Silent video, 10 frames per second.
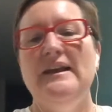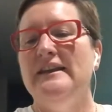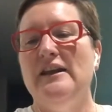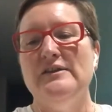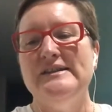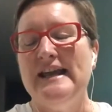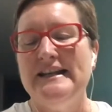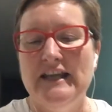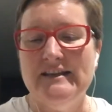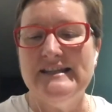
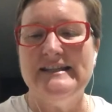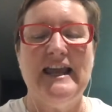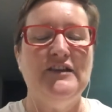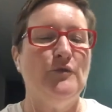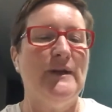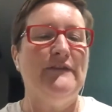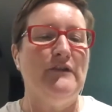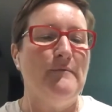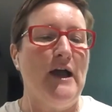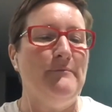standing on stage or whatever it
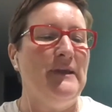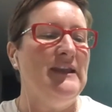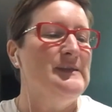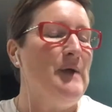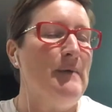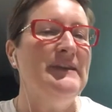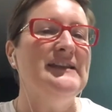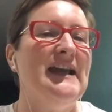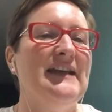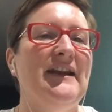might be, is probably the
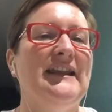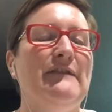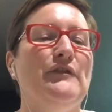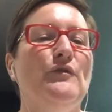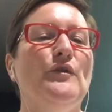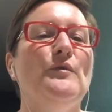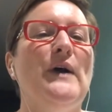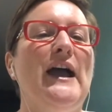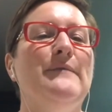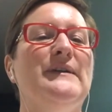day that I give it all
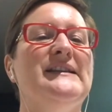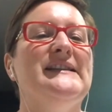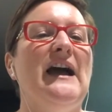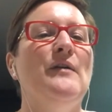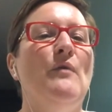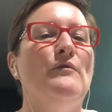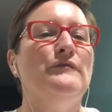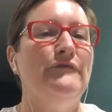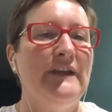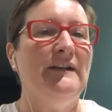away, because I won't
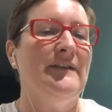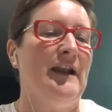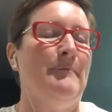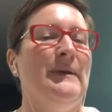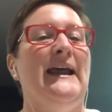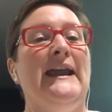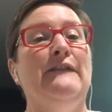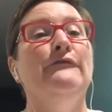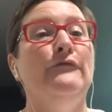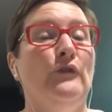feel that I'm playing
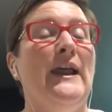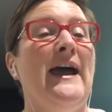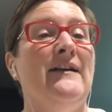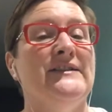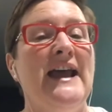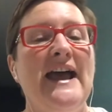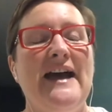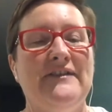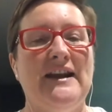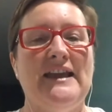full out
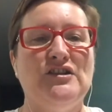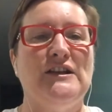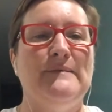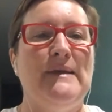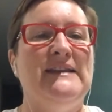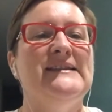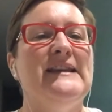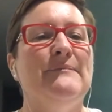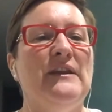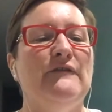and that it actually means
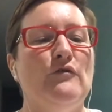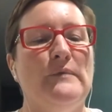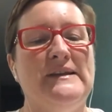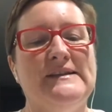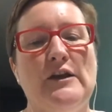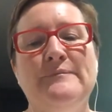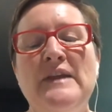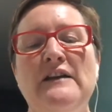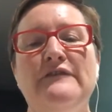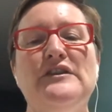something for me. So
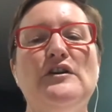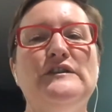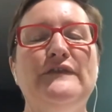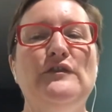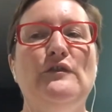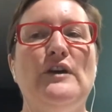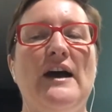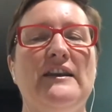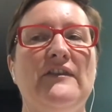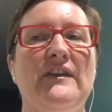for those of you who
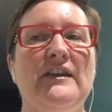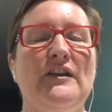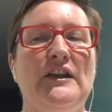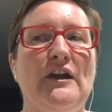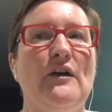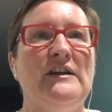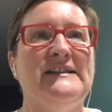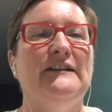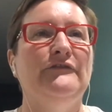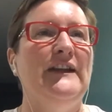kind of think, are
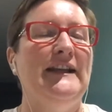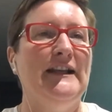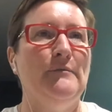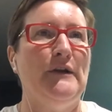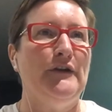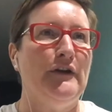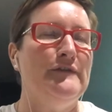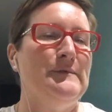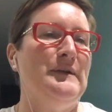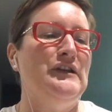still feeling a little bit nervous
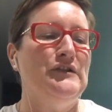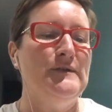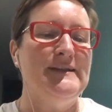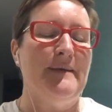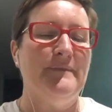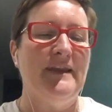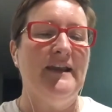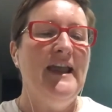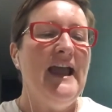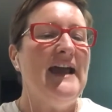when you do something,
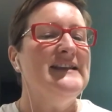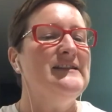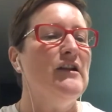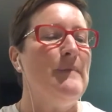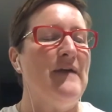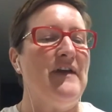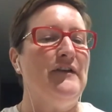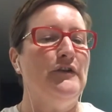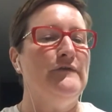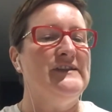and it's not about that
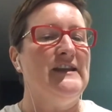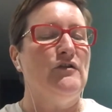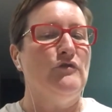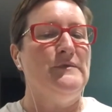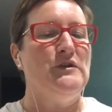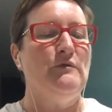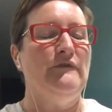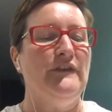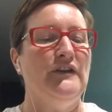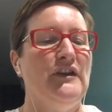nervous that grips you with
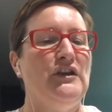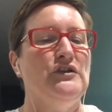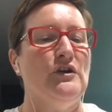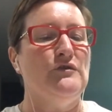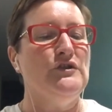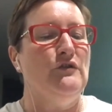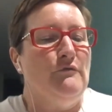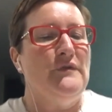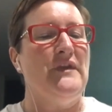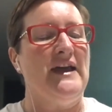fear that you don't do it,
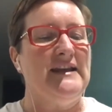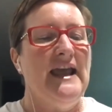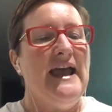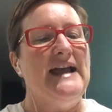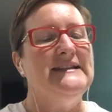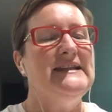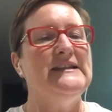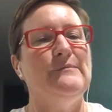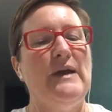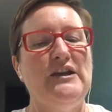but that
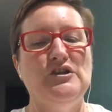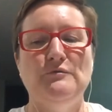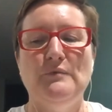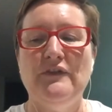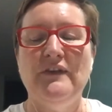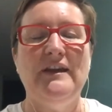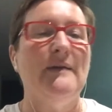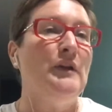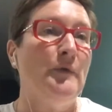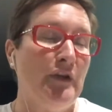anticipation within, I'm
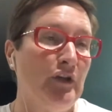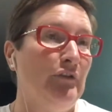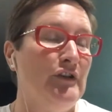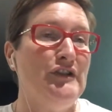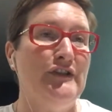going to encourage you